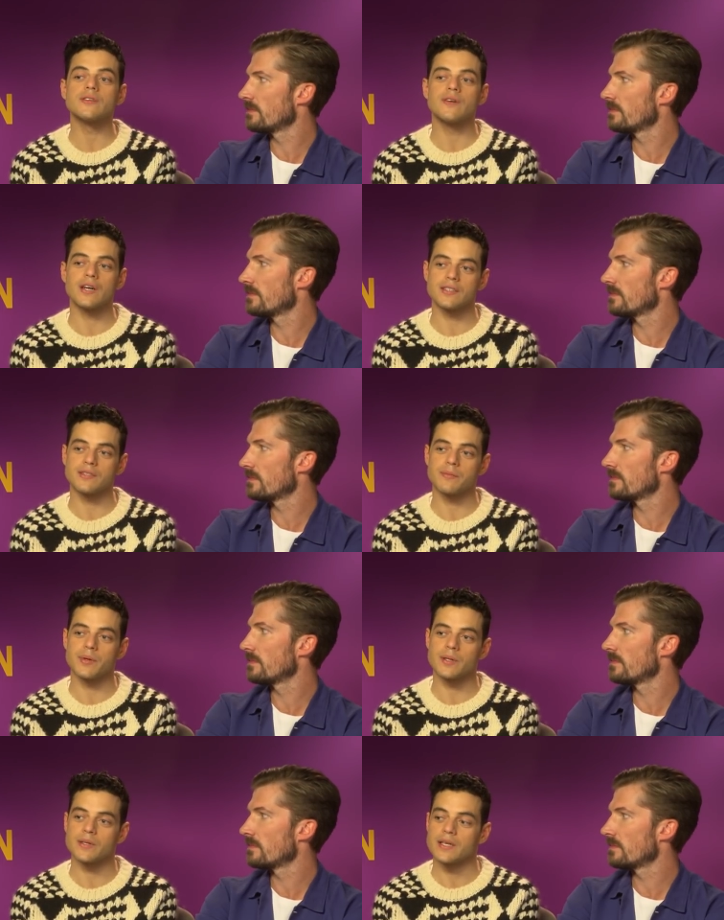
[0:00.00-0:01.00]
Speaker 1: to us.
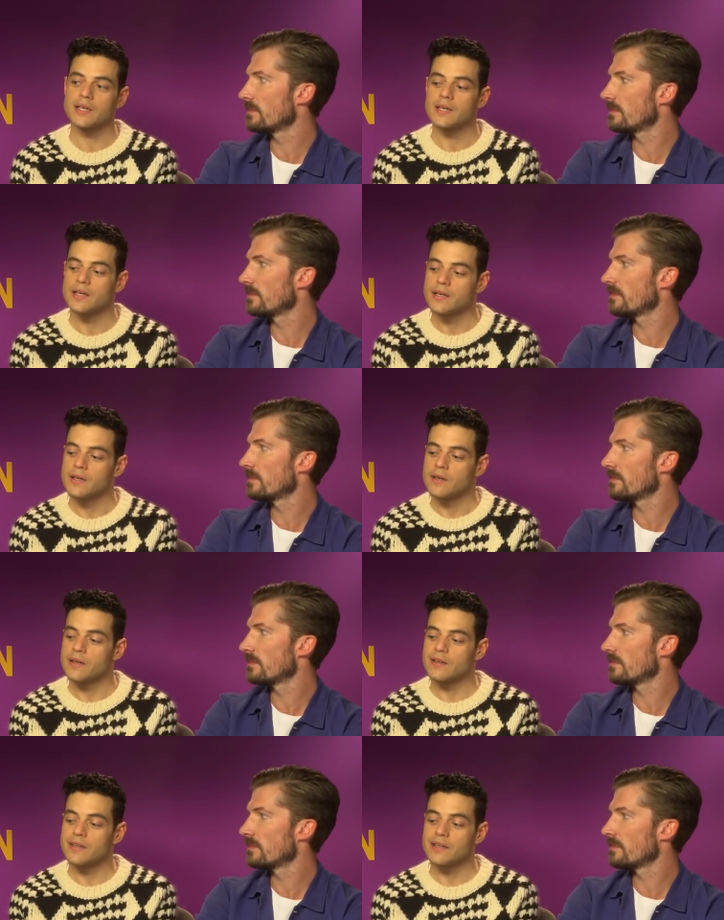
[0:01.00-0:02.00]
But
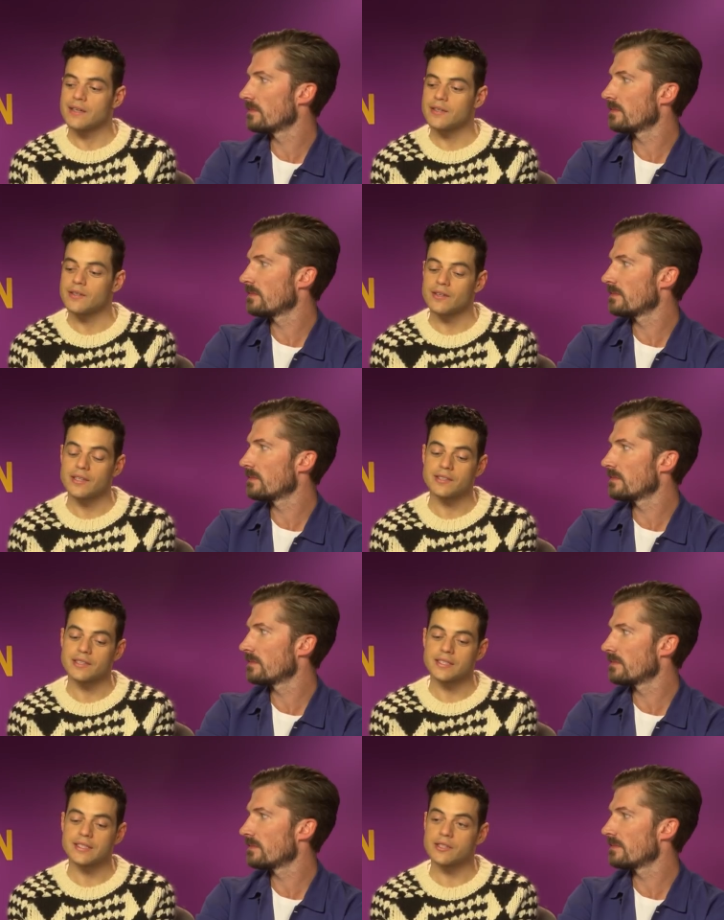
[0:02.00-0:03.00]
uh, you know, it's
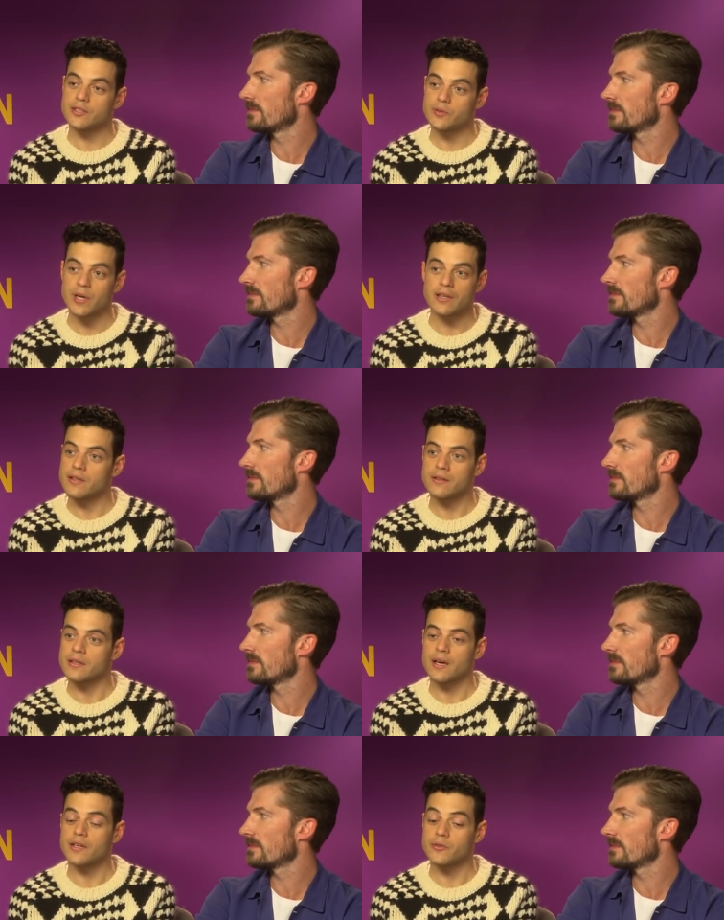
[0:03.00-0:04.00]
it's an adrenaline
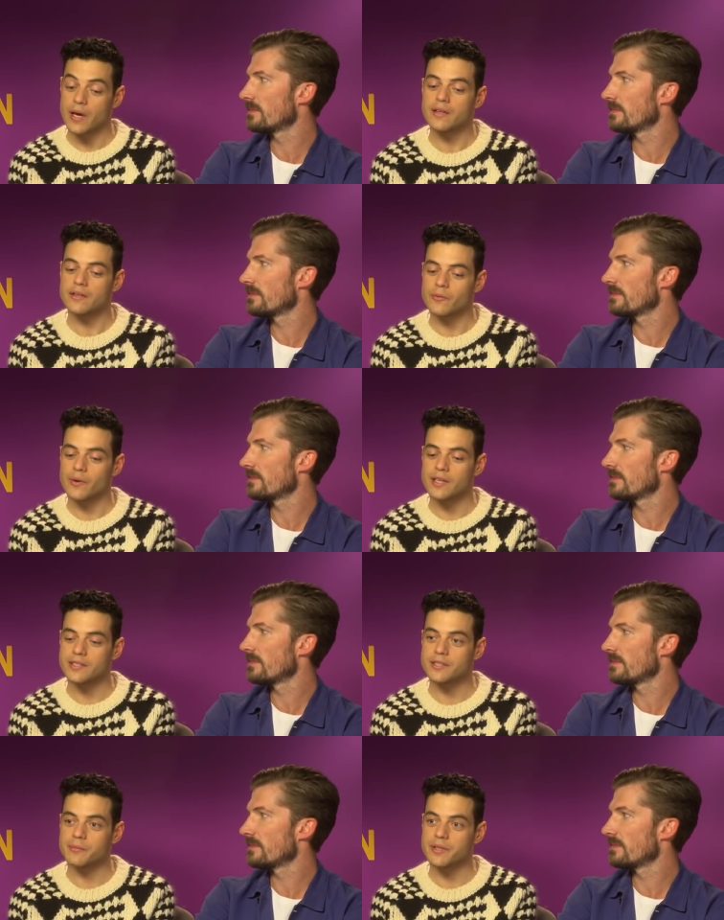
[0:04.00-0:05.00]
adrenaline
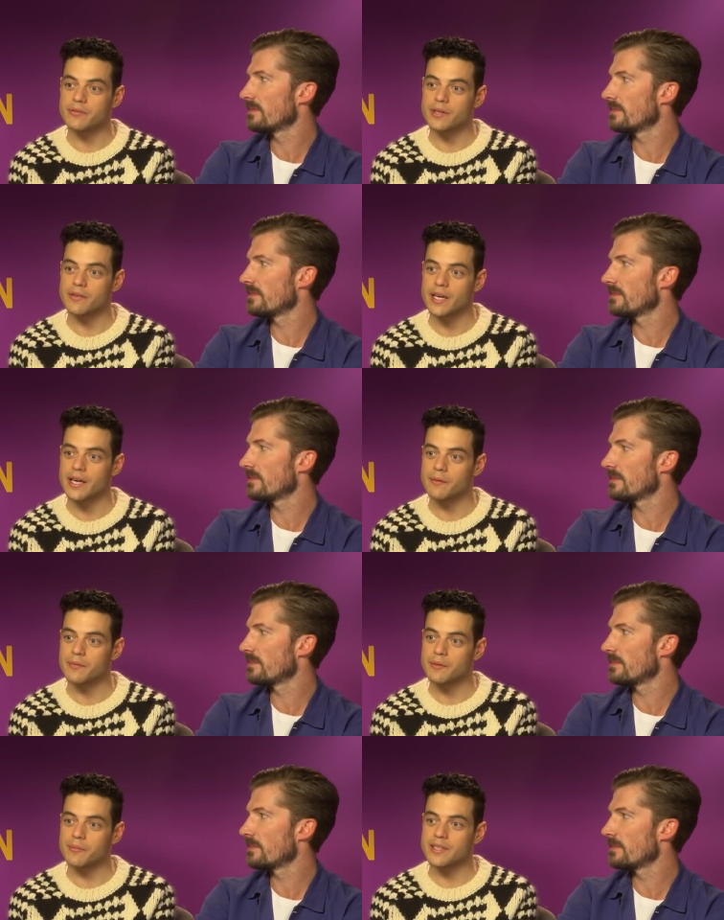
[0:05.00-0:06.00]
rush to be in front of the
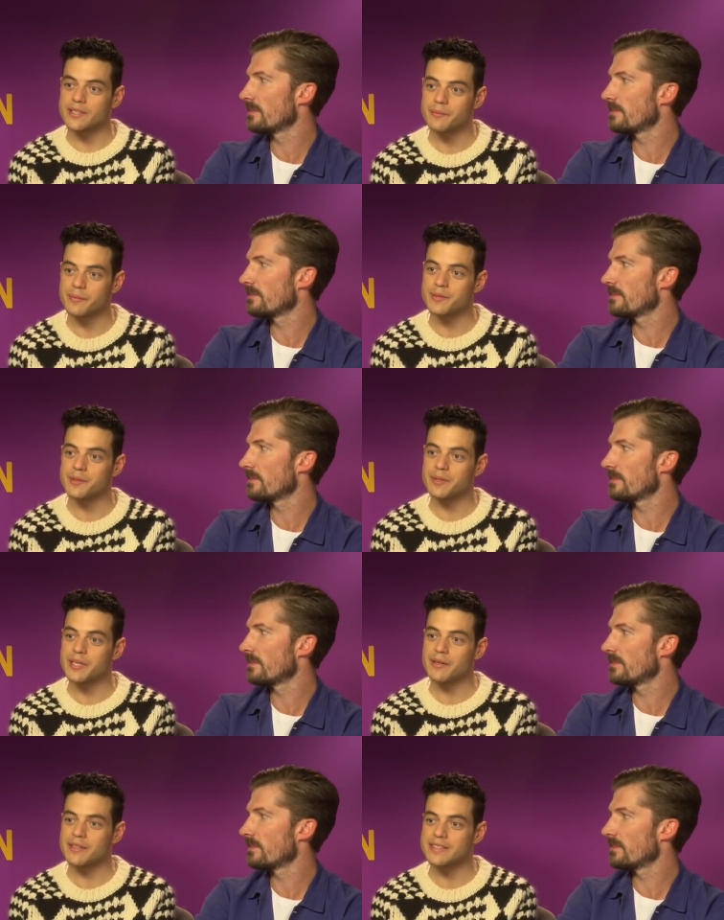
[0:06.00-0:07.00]
camera, but to to be
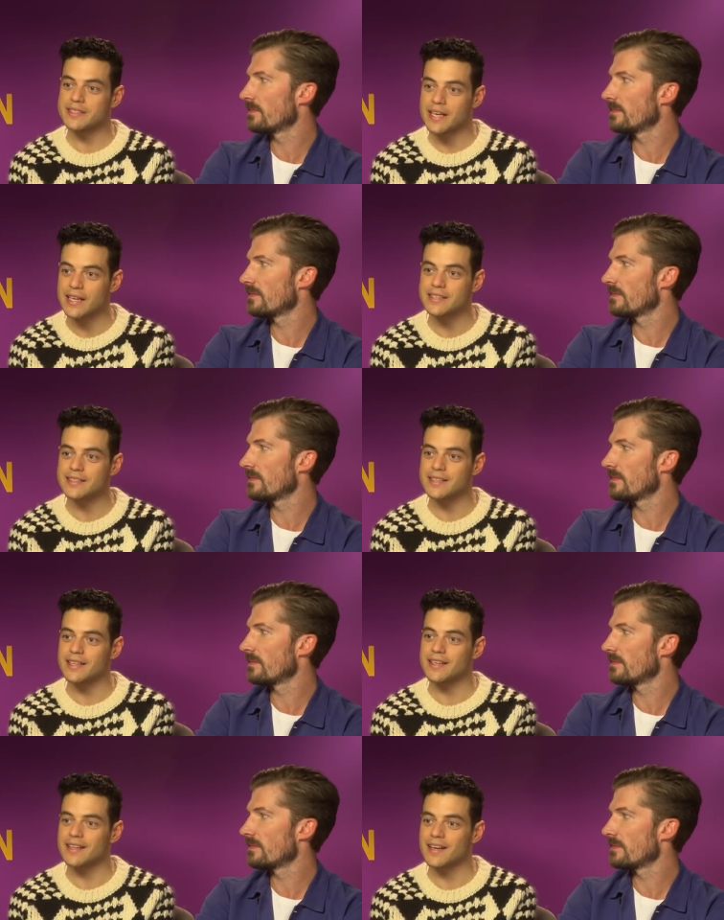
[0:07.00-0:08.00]
on stage
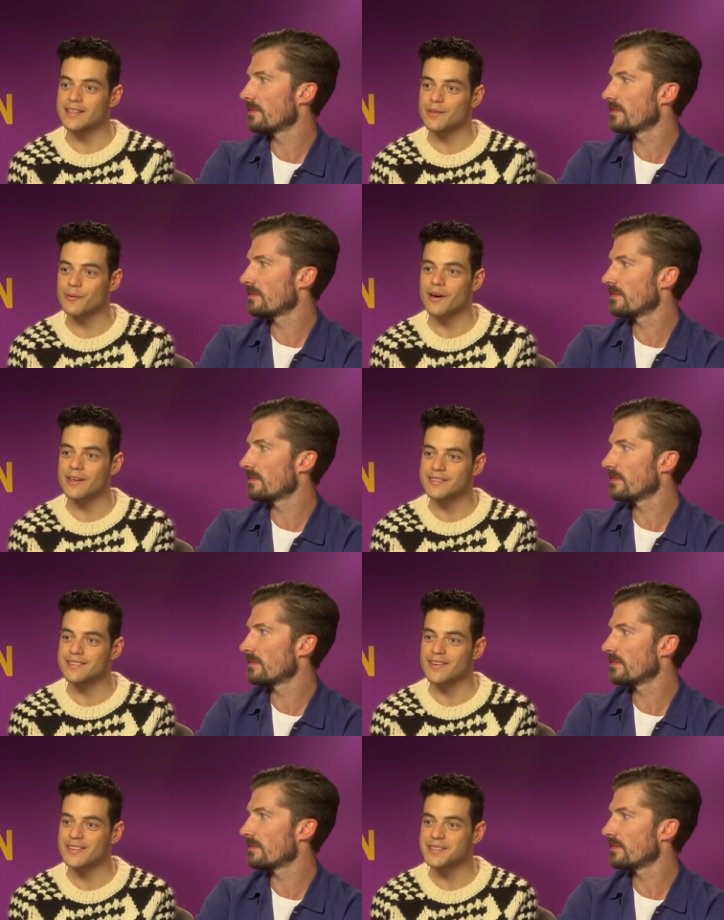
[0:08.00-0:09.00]
uh, as a rock
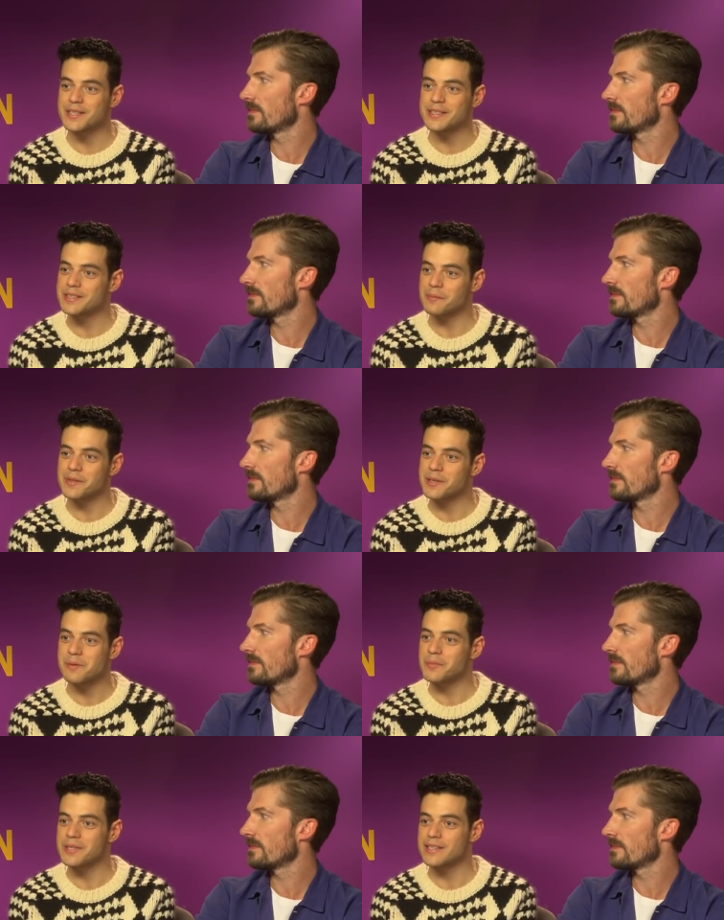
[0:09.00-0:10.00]
star is, is, something
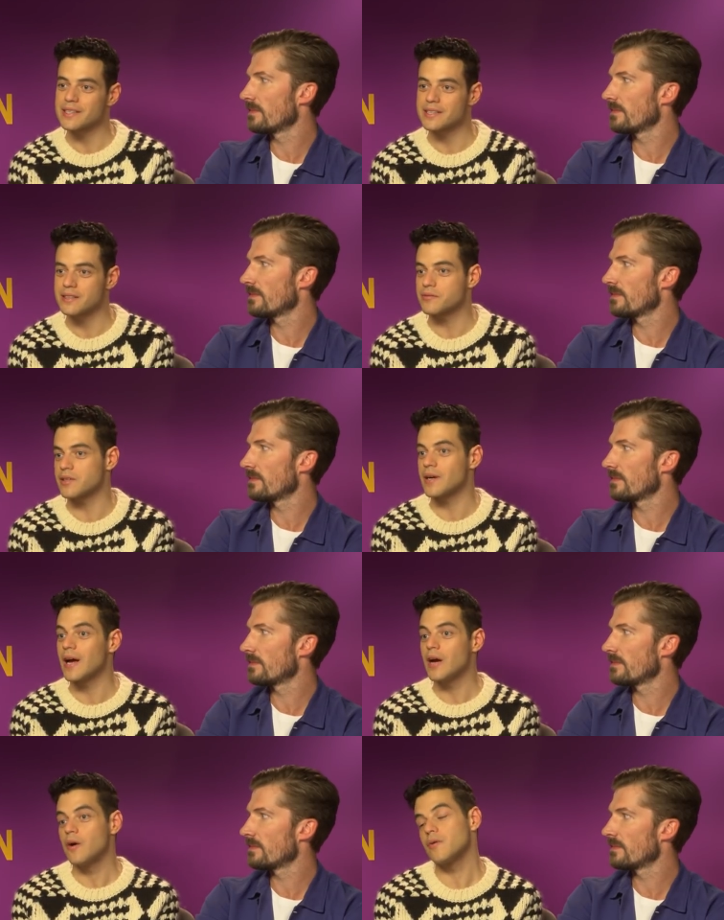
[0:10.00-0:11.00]
completely different.
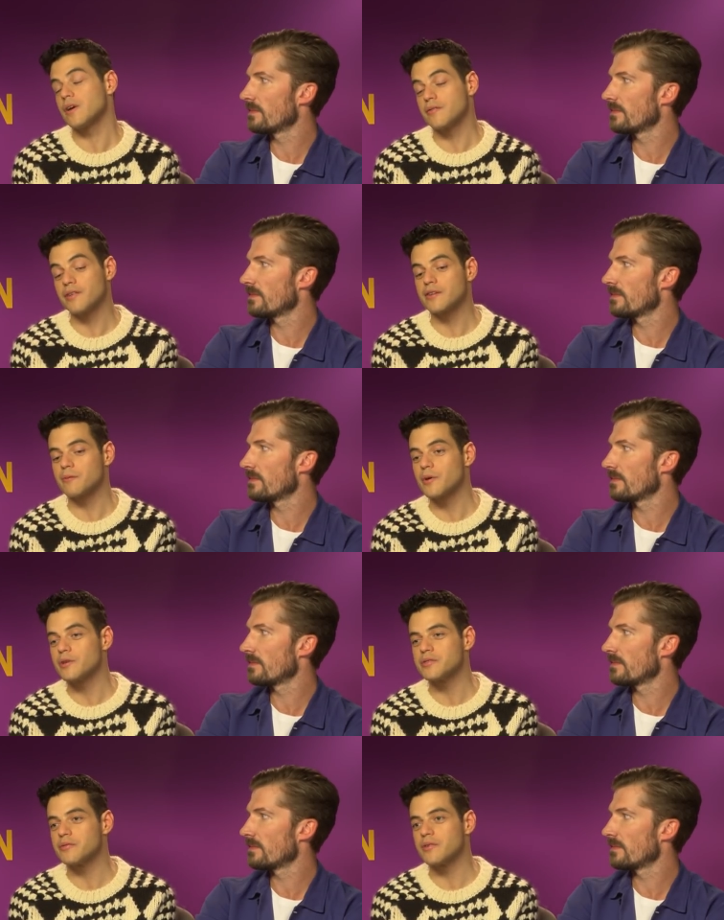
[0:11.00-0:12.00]
What I found the most